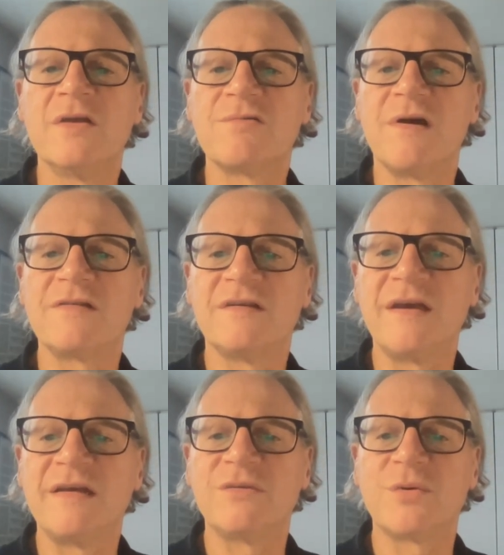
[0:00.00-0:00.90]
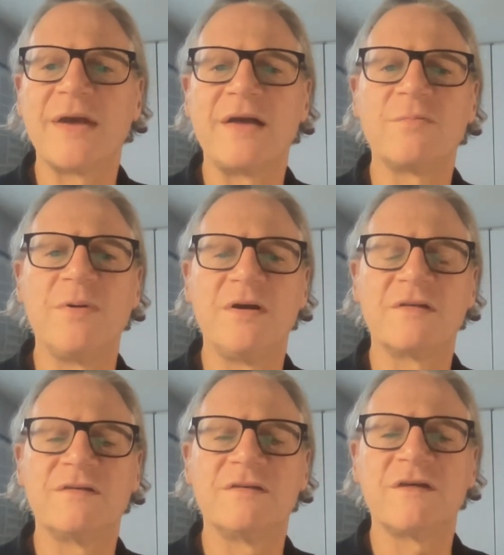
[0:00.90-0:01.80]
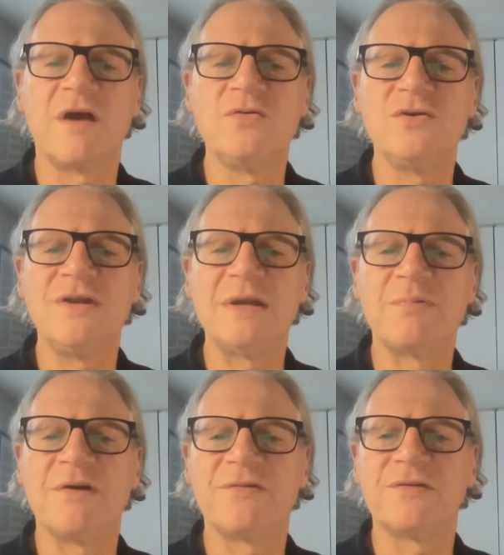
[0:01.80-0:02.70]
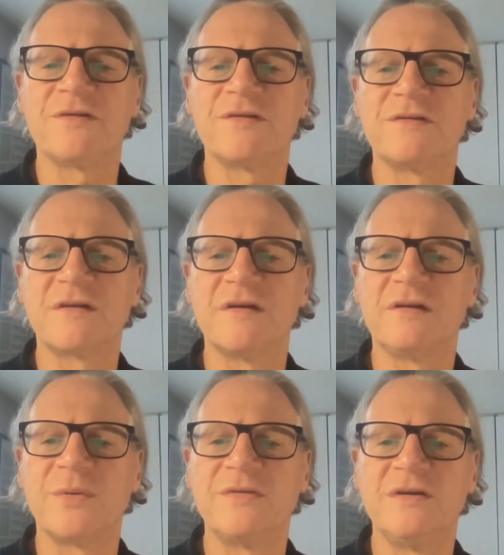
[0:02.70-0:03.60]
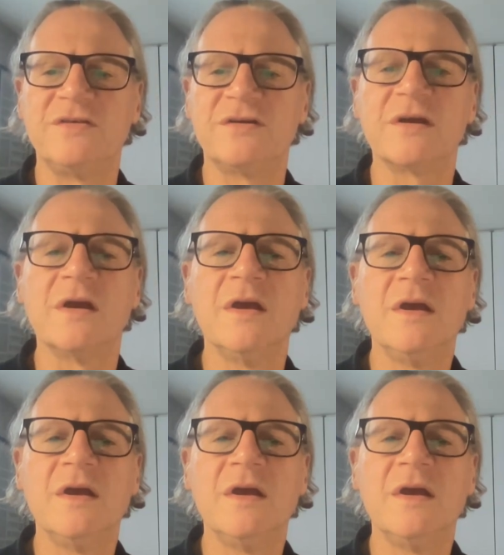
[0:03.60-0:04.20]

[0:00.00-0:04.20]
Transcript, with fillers: tries to take into account a person's own unique preferences and skills when teaching.